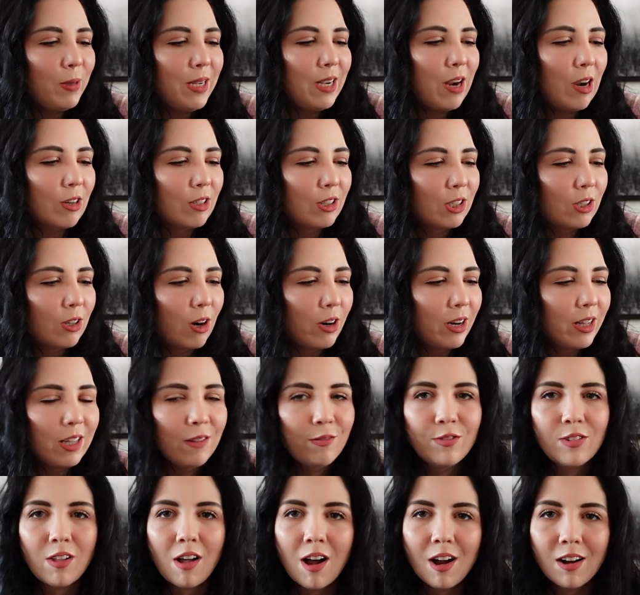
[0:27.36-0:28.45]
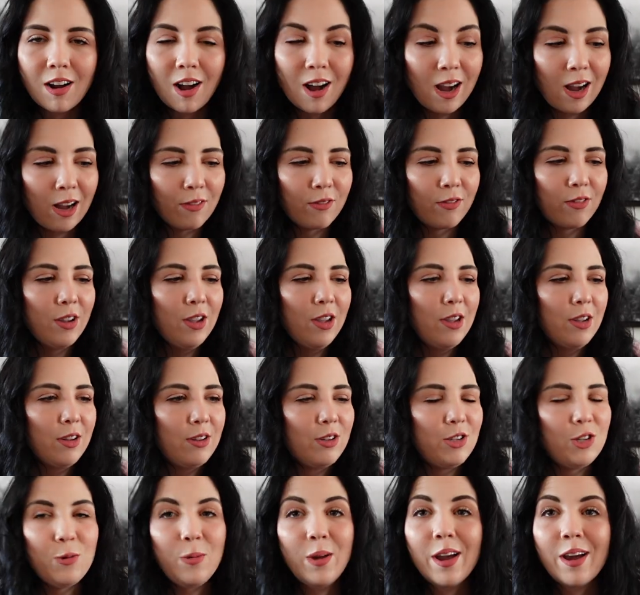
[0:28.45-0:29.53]
We are starting the vlog off
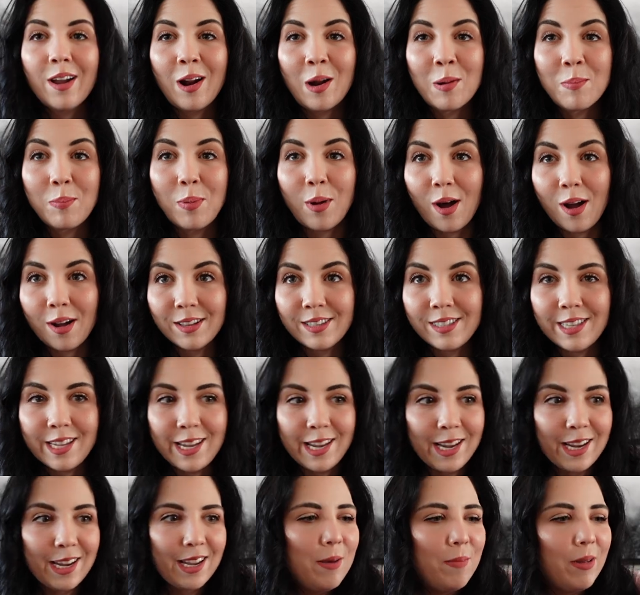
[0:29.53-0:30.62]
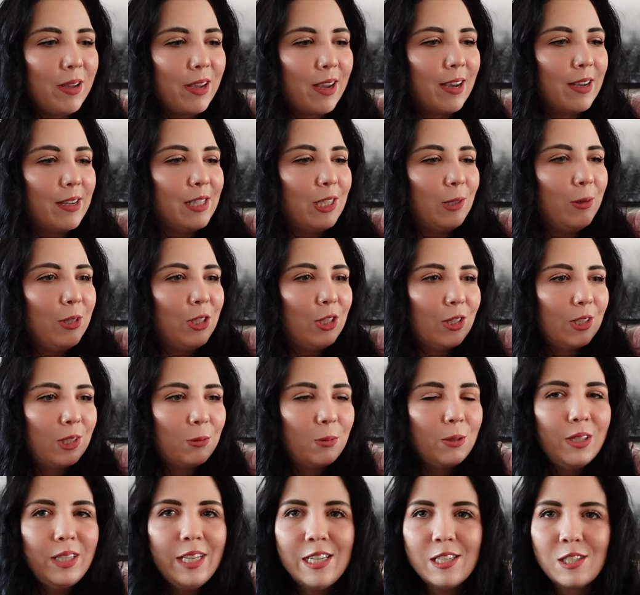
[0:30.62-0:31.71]
doing an unboxing because we just
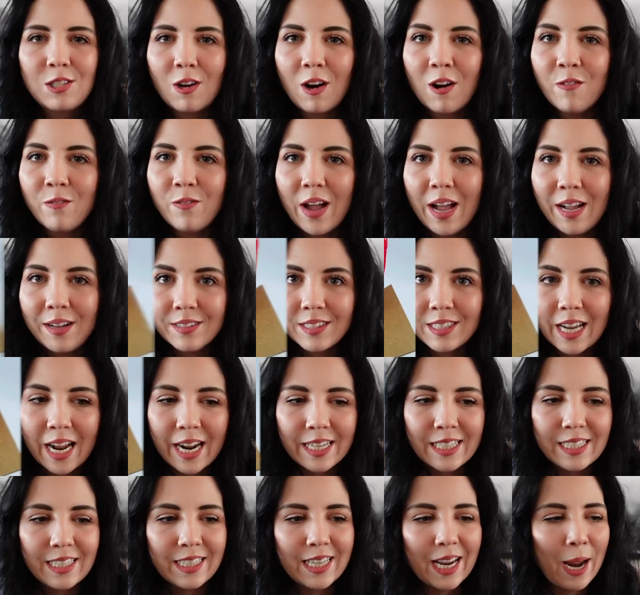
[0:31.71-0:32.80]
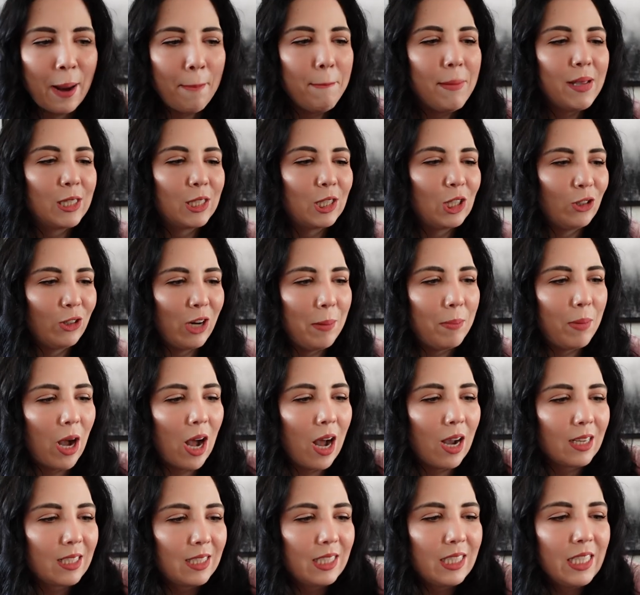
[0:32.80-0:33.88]
released our Valentine's Day mystery
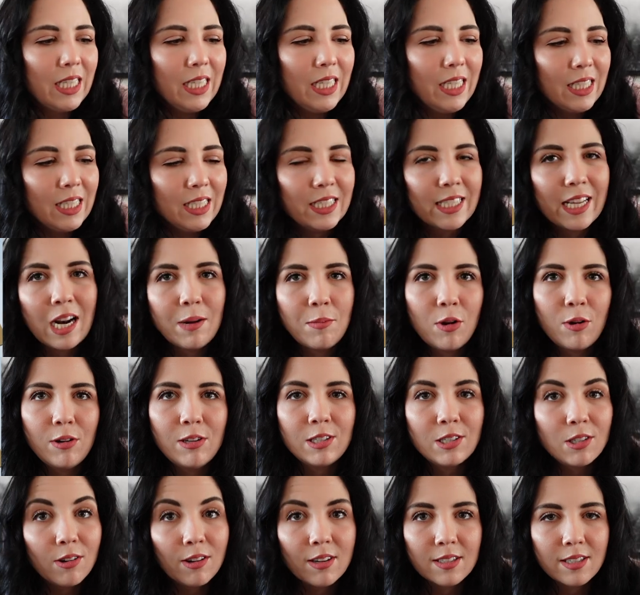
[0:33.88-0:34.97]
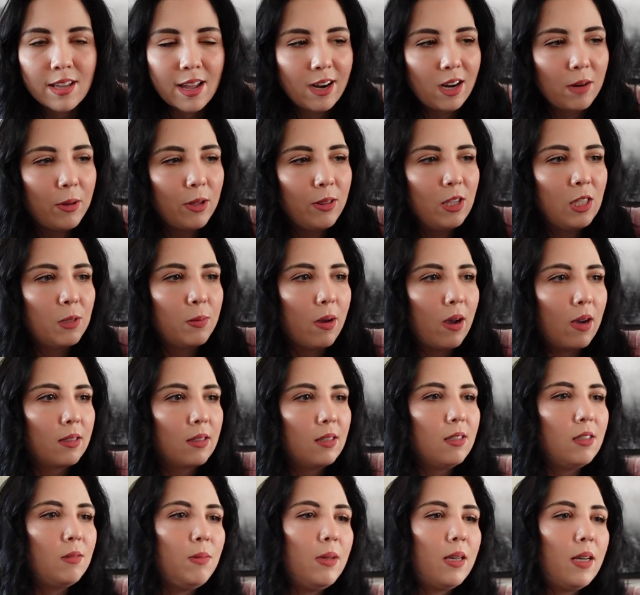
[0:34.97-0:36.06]
boxes, and I'm always so excited about these
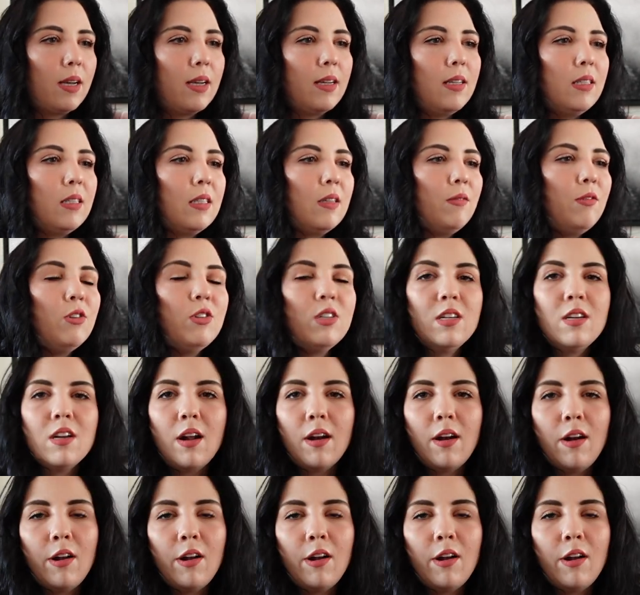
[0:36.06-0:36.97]
boxes because if you did not